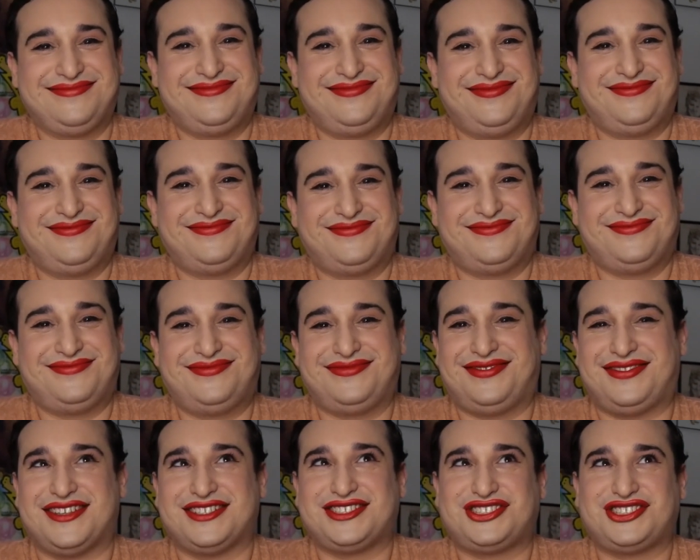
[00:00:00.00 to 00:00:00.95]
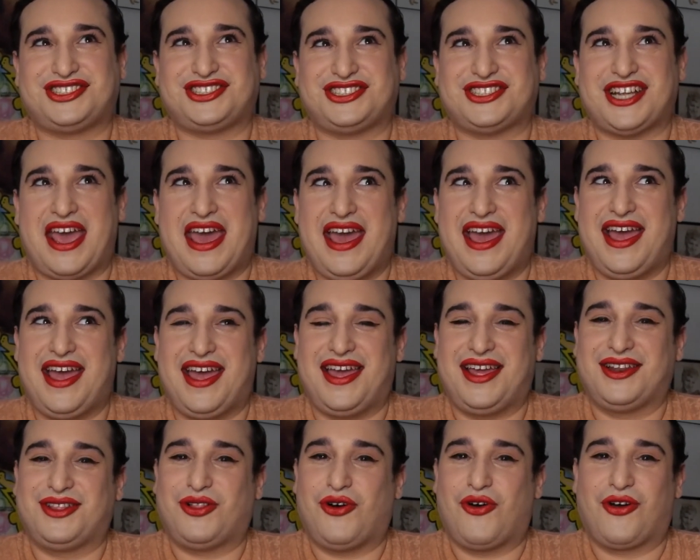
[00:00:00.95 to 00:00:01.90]
The
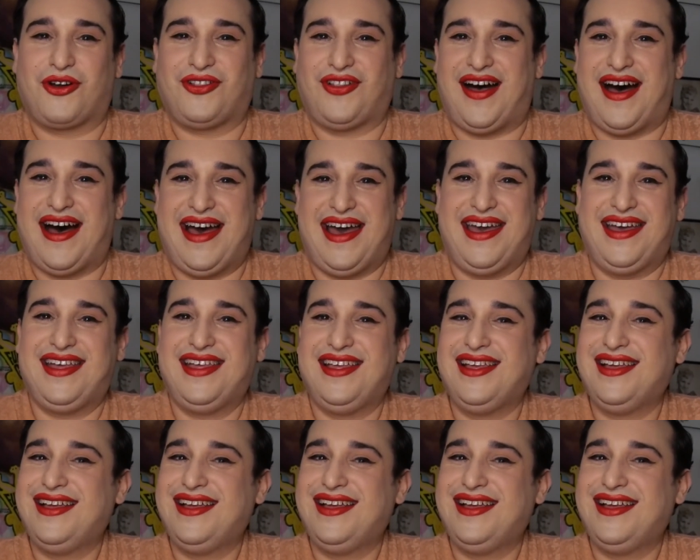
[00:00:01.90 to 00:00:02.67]
shade, Lorelai.